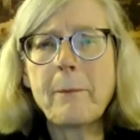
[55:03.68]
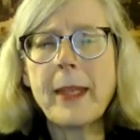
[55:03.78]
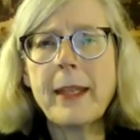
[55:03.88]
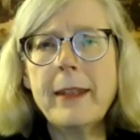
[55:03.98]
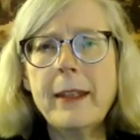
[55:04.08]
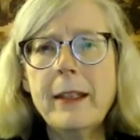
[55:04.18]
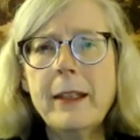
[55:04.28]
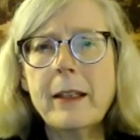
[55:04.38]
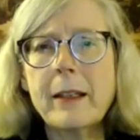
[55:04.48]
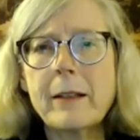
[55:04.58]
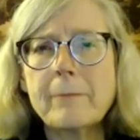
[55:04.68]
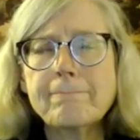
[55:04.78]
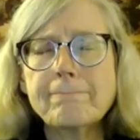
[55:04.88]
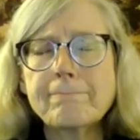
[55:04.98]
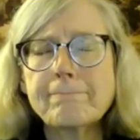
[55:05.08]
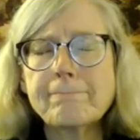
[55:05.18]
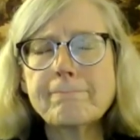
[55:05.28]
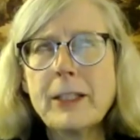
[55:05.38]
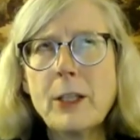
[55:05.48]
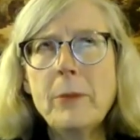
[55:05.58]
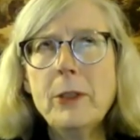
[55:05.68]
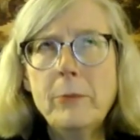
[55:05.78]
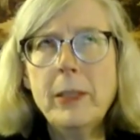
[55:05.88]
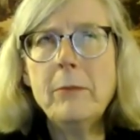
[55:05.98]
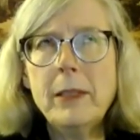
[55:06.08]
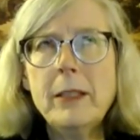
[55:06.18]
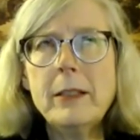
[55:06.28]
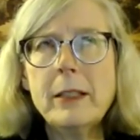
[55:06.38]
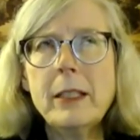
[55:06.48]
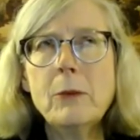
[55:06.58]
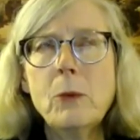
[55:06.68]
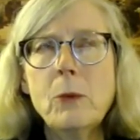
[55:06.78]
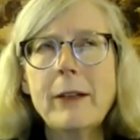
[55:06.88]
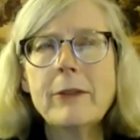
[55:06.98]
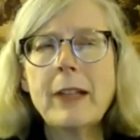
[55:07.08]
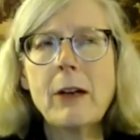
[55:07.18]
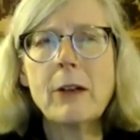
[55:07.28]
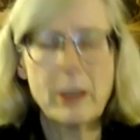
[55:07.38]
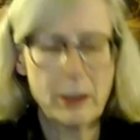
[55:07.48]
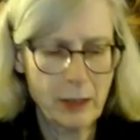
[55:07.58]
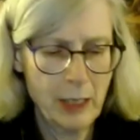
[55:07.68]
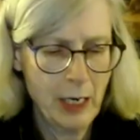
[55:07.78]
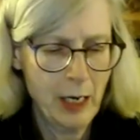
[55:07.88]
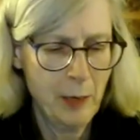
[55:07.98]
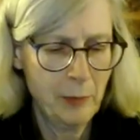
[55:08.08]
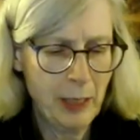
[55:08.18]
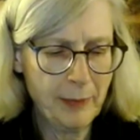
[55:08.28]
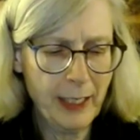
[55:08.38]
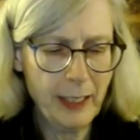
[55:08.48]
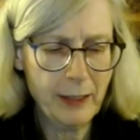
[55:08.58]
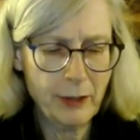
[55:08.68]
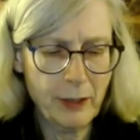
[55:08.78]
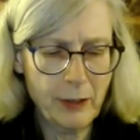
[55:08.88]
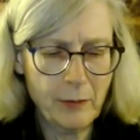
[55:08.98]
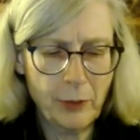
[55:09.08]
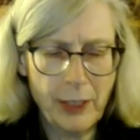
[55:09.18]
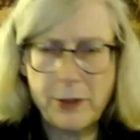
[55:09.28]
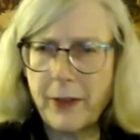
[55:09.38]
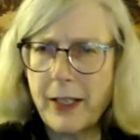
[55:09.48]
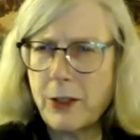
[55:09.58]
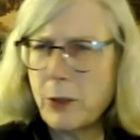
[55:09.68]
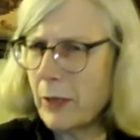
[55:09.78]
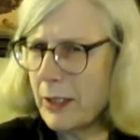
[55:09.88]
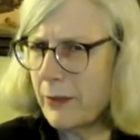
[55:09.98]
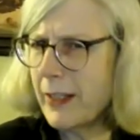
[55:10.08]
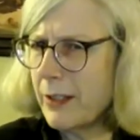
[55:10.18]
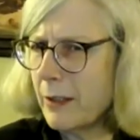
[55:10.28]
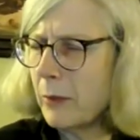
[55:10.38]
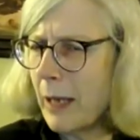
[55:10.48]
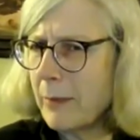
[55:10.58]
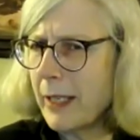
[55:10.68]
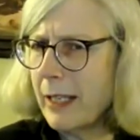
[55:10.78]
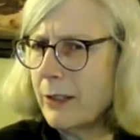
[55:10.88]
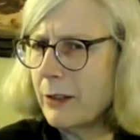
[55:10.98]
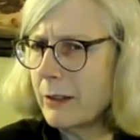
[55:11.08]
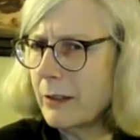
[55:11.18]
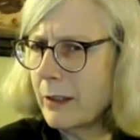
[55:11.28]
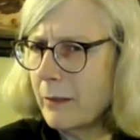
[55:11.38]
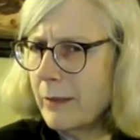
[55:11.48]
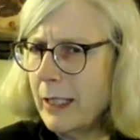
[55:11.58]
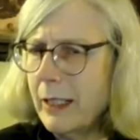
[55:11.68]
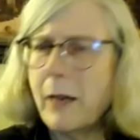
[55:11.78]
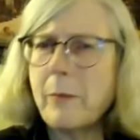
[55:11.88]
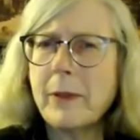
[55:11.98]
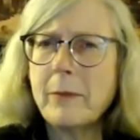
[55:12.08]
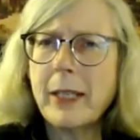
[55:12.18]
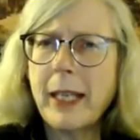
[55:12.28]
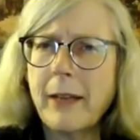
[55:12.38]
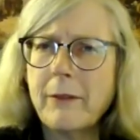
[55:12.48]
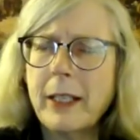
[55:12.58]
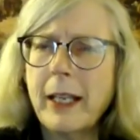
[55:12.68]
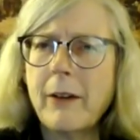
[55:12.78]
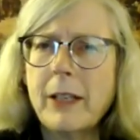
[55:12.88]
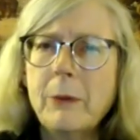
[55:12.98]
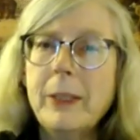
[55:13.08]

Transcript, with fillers: the uh, WPPC Wildflower propagation and preservation or preservation and propagation committee up in McHenry County.